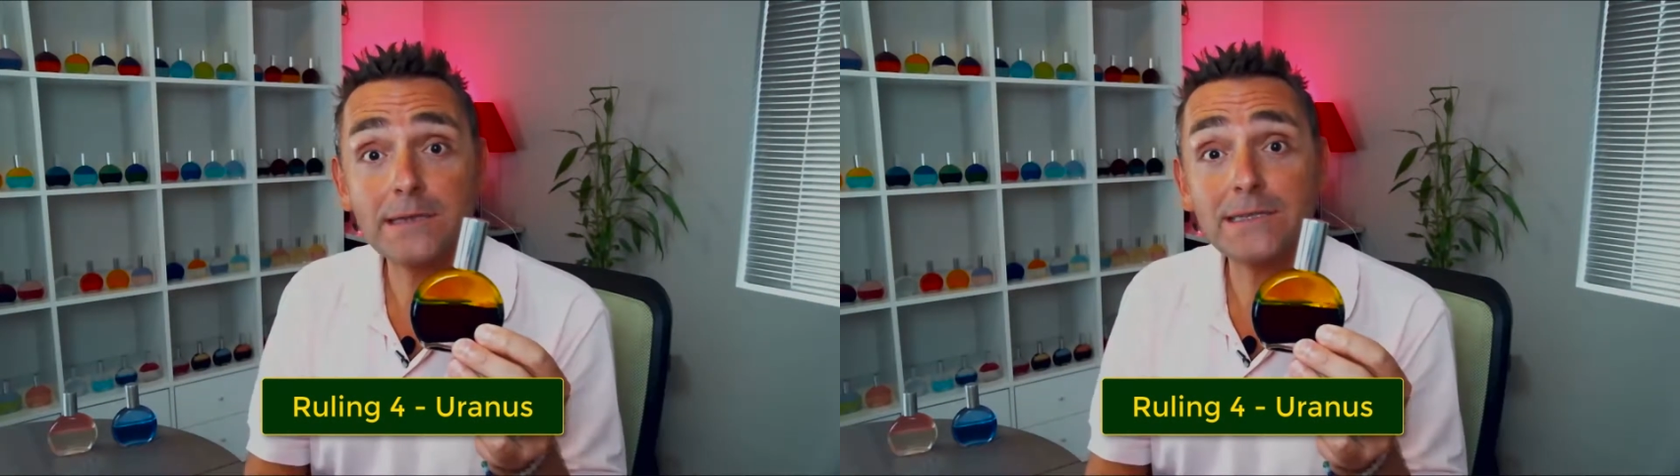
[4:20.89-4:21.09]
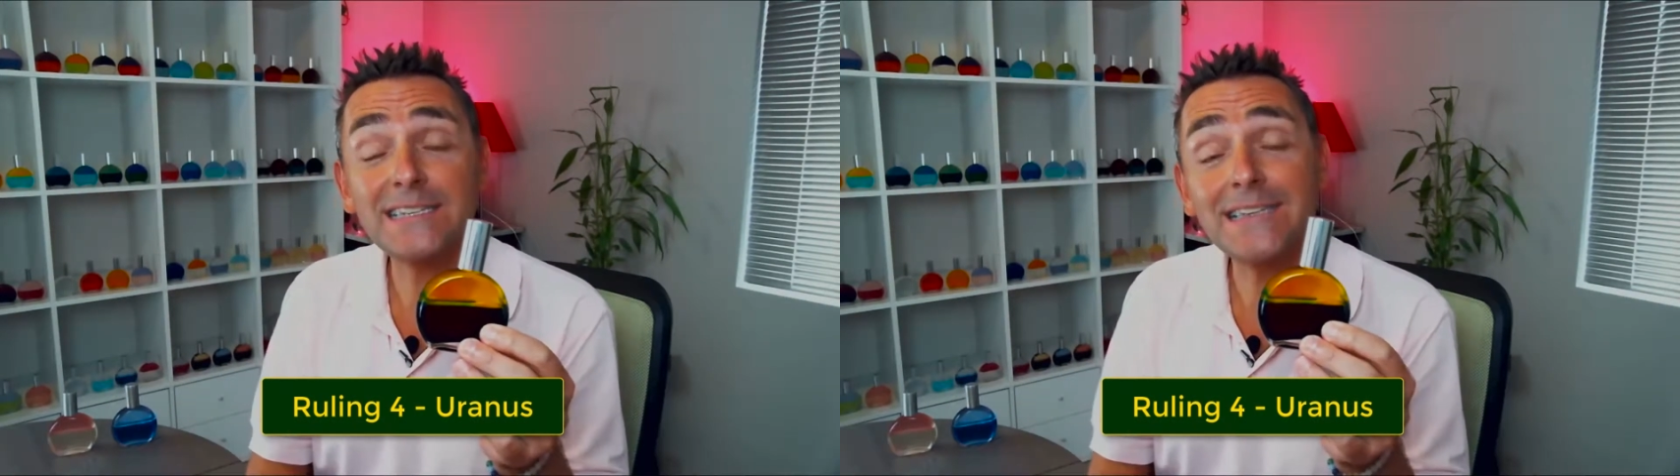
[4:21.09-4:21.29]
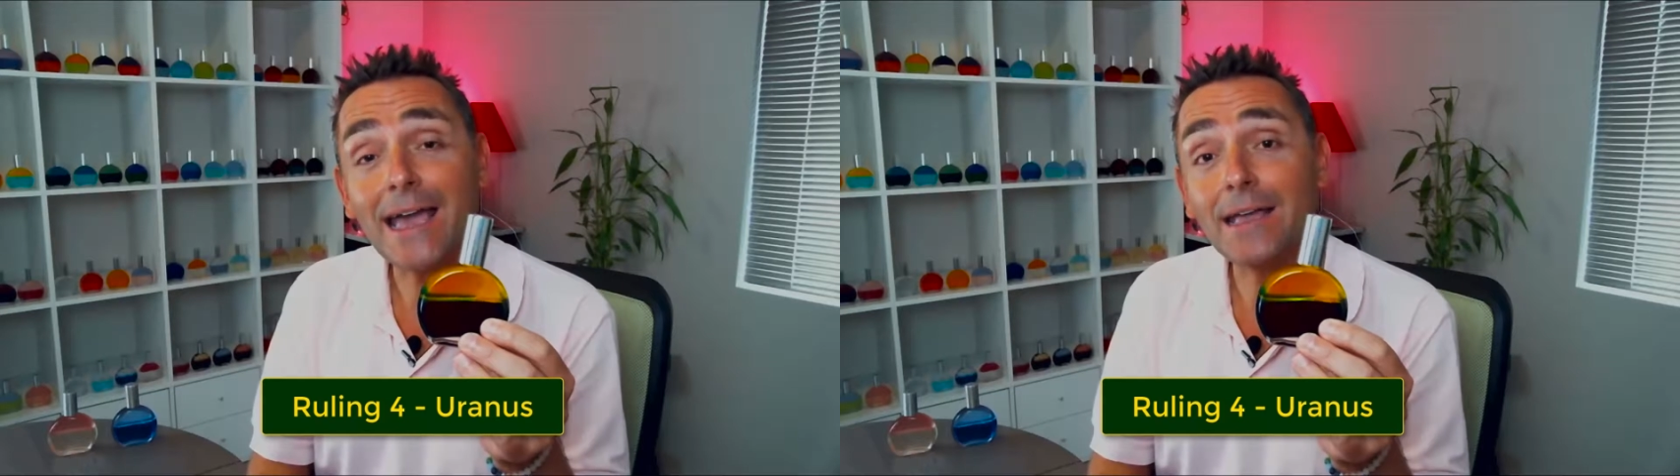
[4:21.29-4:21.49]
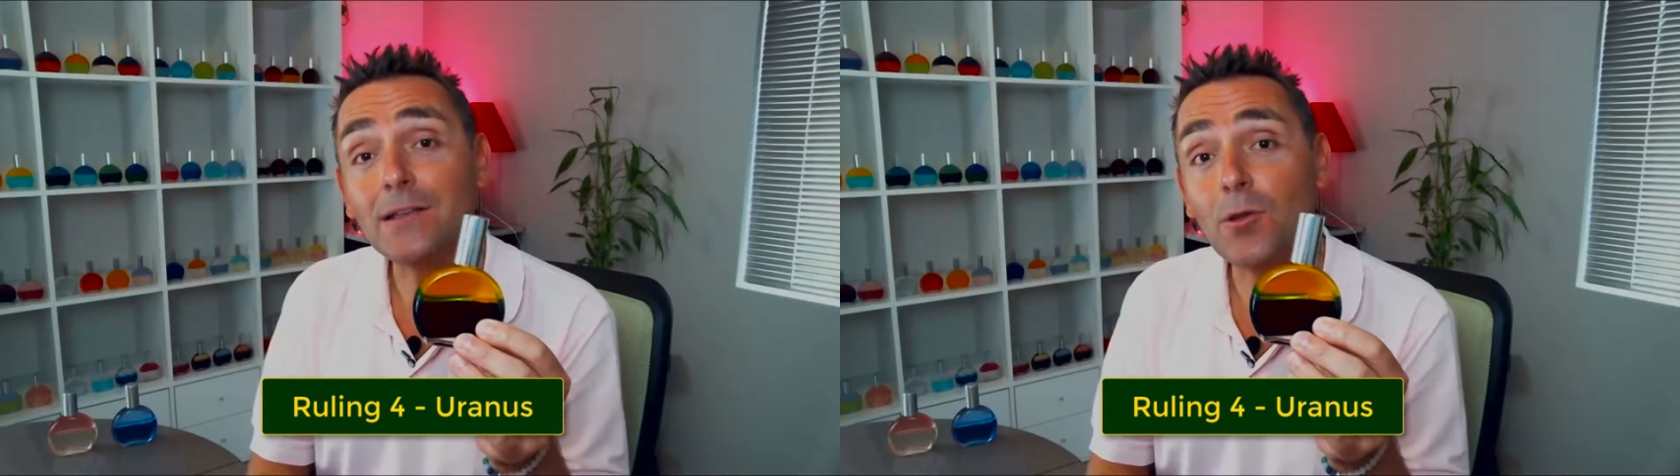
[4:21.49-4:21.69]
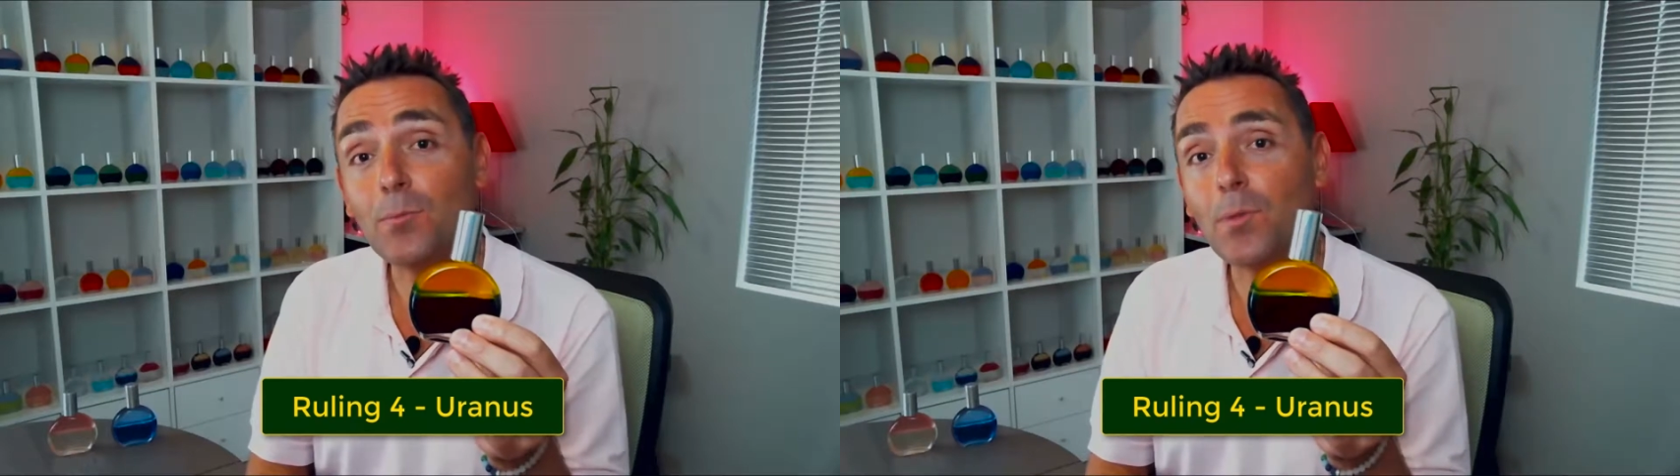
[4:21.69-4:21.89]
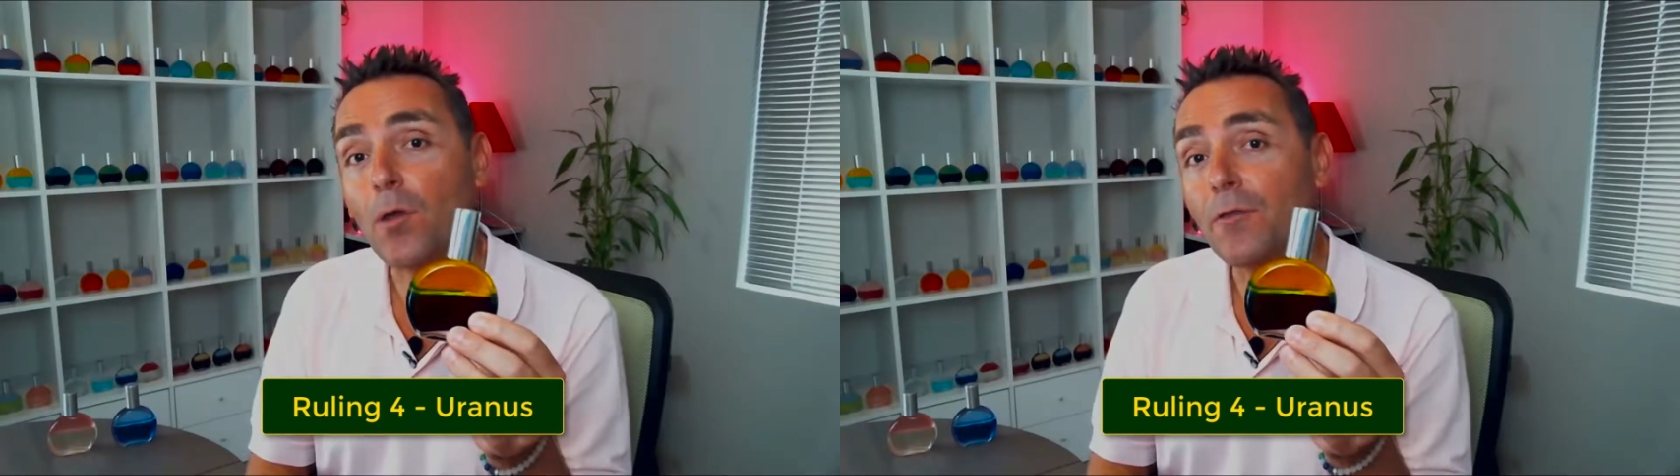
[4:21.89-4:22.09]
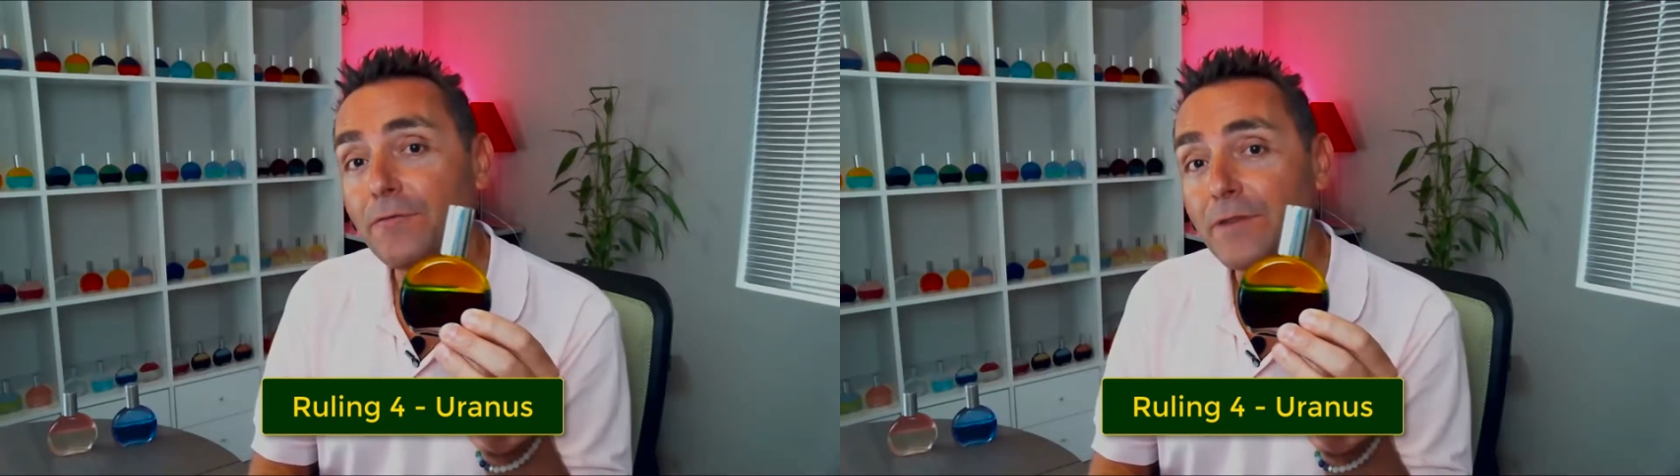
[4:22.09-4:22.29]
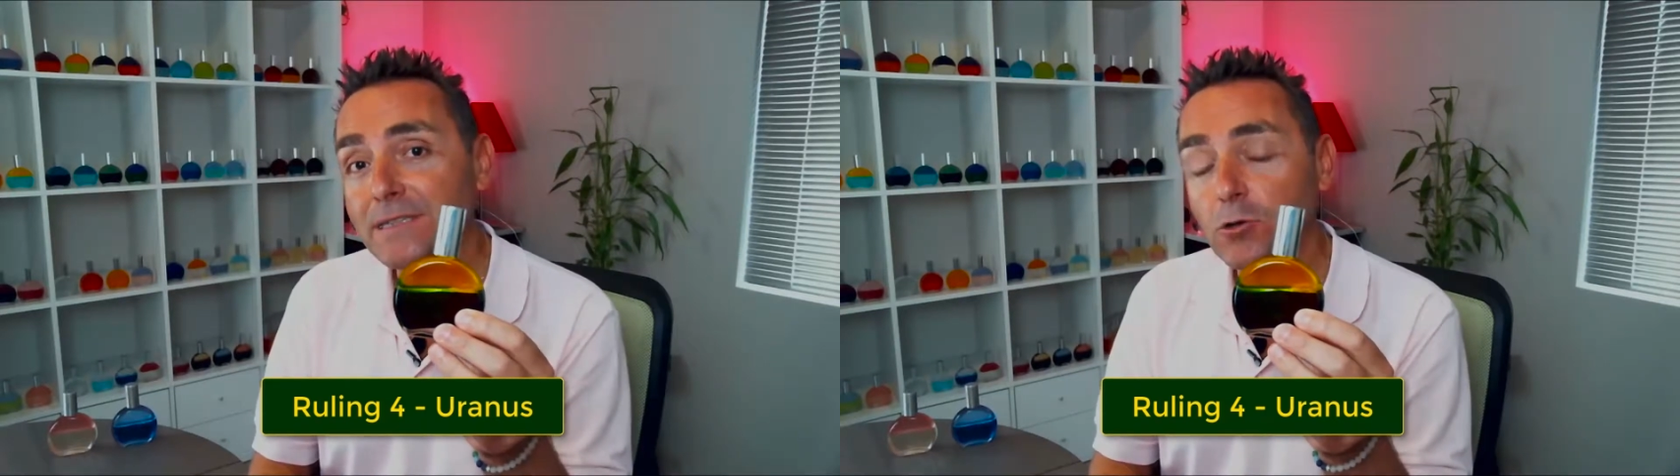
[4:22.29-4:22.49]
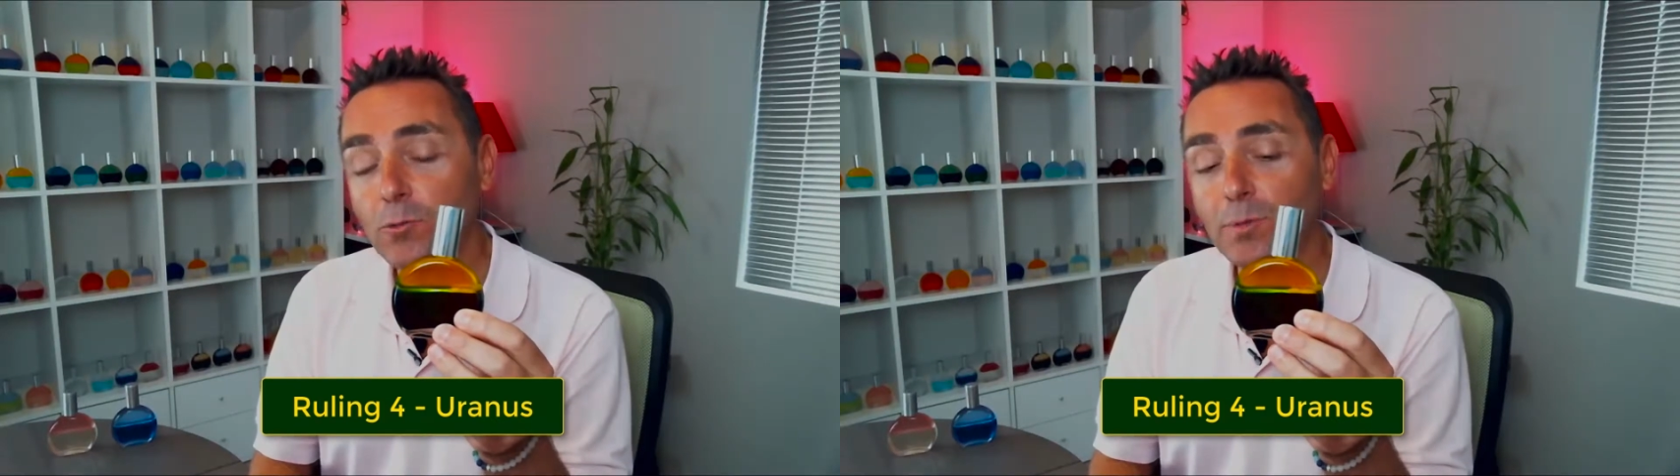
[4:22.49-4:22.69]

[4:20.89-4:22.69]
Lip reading: is the second number on the physical